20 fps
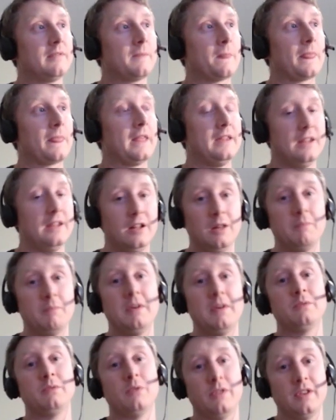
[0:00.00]
an
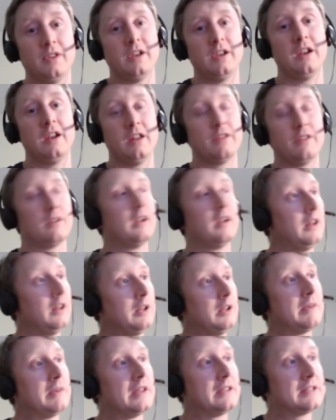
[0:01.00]
element within another
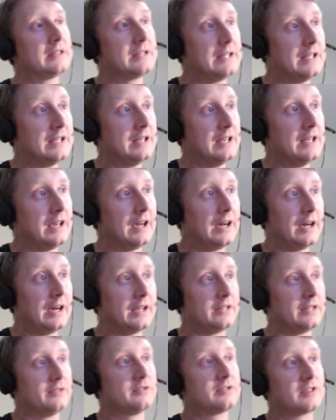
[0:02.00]
element,
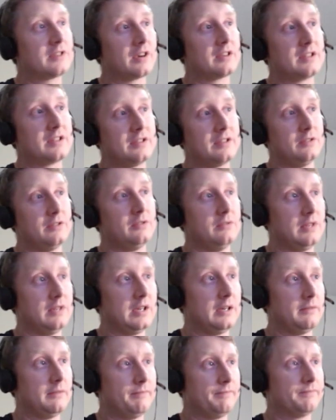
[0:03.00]
you start
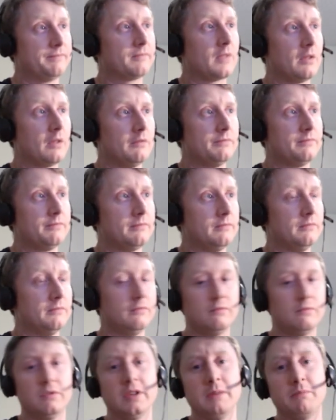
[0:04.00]
to
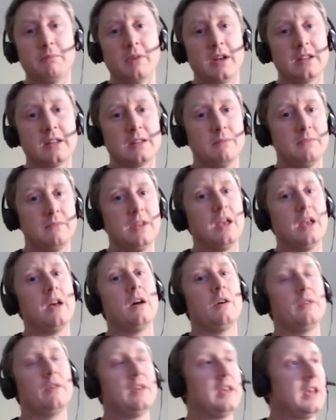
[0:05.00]
really break them
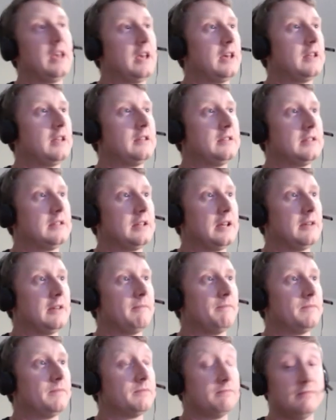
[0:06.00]
down and
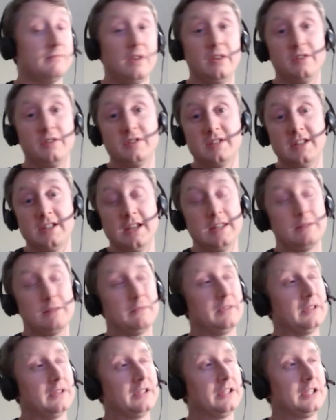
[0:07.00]
understand
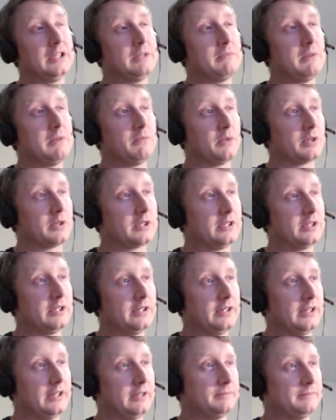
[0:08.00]
them a little bit more
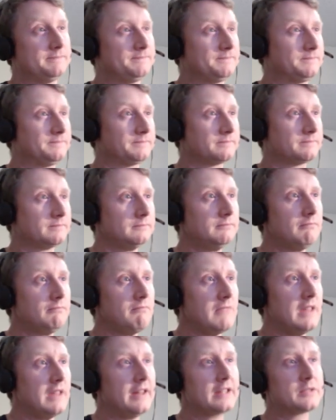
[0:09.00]
clearly.
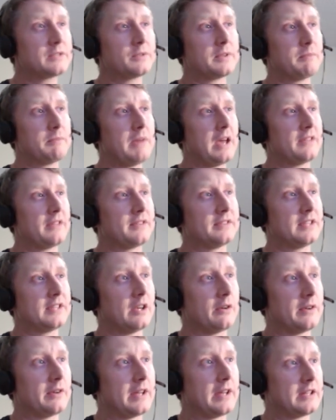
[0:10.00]
And that's what the
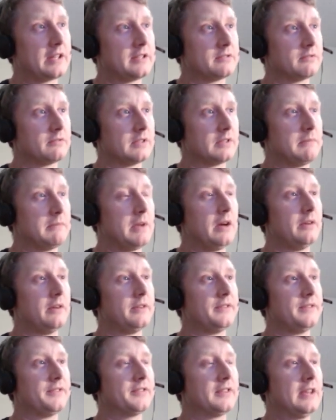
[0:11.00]
PathandTarot deck is really about,
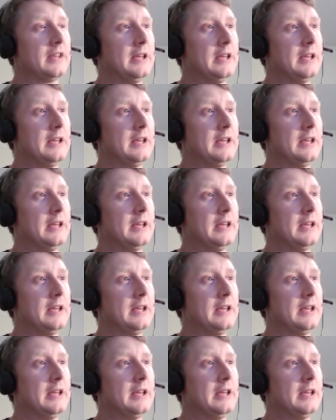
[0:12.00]
is